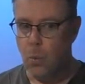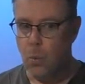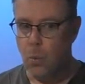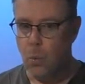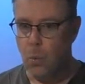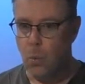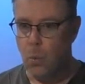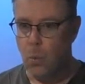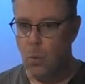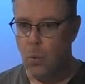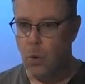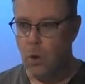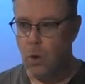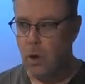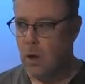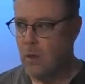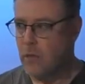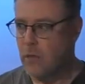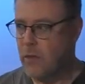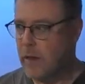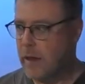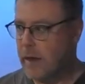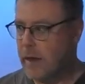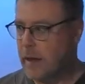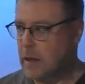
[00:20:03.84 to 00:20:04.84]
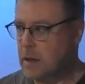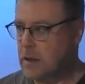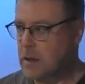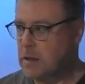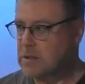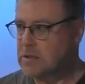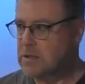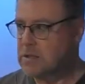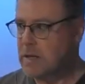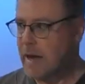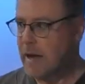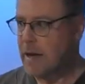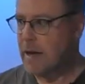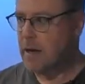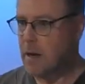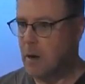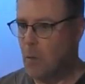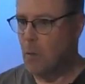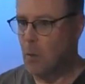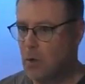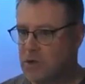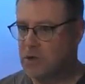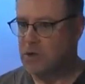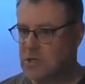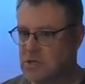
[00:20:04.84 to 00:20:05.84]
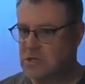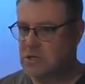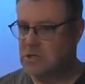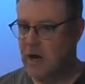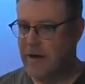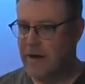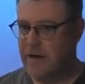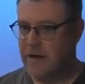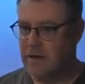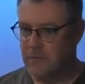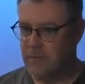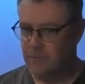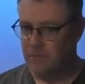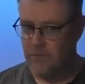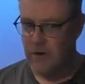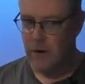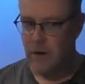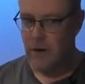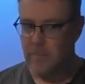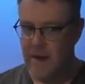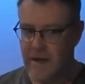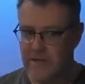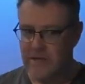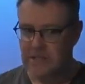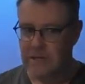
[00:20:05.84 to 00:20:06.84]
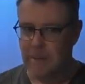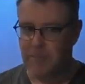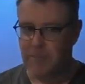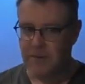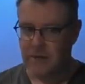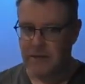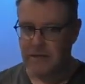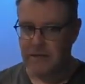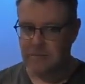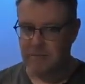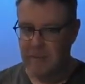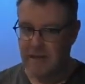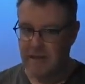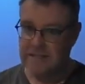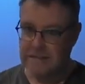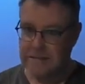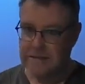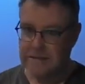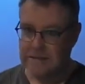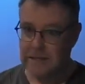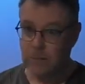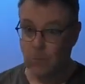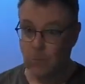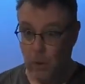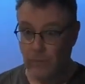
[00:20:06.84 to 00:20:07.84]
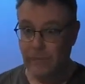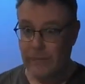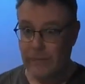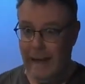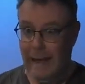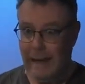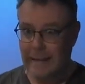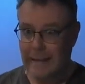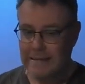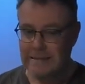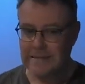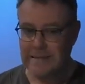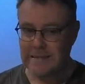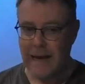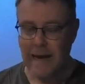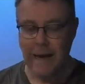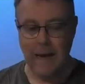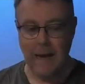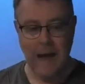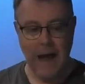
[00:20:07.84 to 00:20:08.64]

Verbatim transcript: what the hell is that? And I walked inside and in very bad Japanese basically said, what the hell is that?